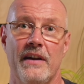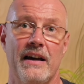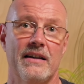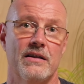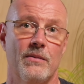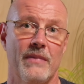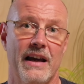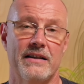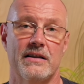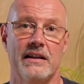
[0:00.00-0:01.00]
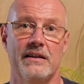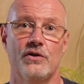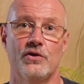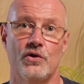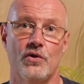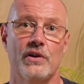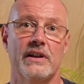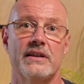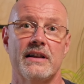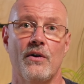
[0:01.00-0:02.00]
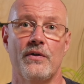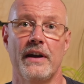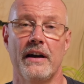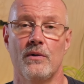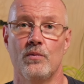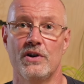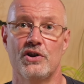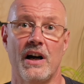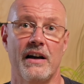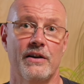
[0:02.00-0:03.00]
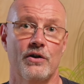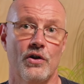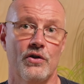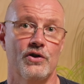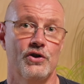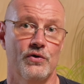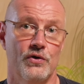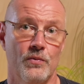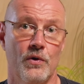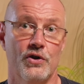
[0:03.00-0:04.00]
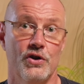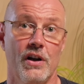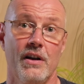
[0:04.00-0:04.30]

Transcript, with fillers: there are some excellent tutorials out there which I encourage you to watch,